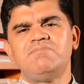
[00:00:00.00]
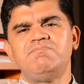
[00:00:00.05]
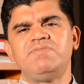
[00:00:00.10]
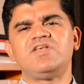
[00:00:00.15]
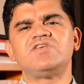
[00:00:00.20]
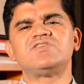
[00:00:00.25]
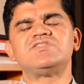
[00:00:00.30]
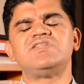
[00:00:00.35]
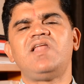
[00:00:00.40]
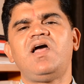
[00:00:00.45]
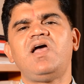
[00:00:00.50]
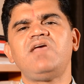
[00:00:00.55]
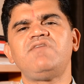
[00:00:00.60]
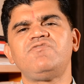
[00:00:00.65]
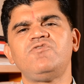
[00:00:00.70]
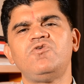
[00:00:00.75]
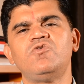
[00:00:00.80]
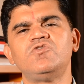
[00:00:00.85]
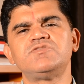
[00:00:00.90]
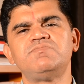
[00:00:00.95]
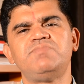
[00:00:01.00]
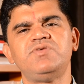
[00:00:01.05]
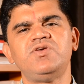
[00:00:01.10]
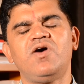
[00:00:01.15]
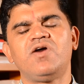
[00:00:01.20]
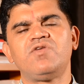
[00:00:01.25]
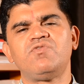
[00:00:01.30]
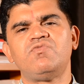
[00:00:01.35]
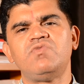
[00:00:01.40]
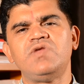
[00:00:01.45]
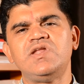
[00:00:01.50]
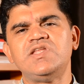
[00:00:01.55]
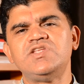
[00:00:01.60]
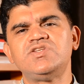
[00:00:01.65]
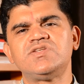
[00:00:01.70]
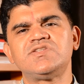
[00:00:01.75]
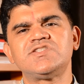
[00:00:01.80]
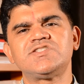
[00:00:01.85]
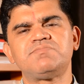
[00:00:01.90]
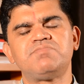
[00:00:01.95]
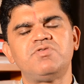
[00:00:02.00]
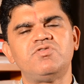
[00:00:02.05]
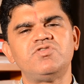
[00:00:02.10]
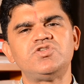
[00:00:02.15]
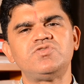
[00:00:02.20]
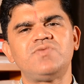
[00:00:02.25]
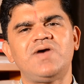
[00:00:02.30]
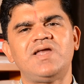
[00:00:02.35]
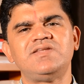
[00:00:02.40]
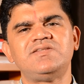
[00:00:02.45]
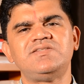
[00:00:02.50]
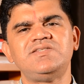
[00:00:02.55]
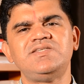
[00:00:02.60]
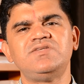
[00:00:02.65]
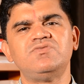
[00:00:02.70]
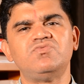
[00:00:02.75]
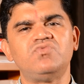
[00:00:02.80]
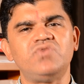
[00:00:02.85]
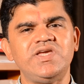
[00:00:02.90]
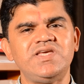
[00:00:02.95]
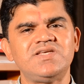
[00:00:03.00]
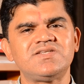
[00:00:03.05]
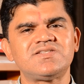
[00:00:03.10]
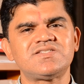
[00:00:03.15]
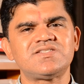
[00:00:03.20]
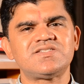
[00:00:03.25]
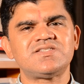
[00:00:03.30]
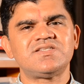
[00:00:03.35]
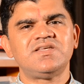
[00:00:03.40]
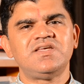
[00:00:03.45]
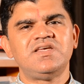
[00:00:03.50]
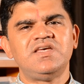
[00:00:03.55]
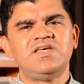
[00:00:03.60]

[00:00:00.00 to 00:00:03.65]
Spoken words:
because life goes beyond religion, spirituality, race.